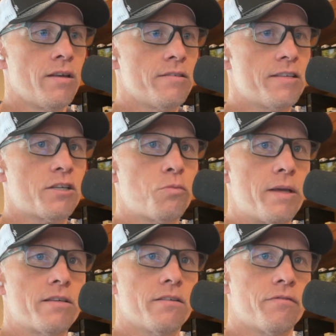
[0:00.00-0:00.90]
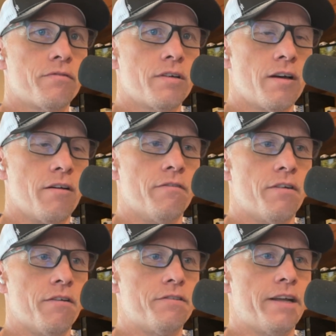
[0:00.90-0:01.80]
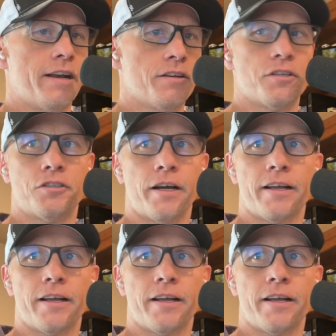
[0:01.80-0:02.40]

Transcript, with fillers: Six weeks of, of, of data to try and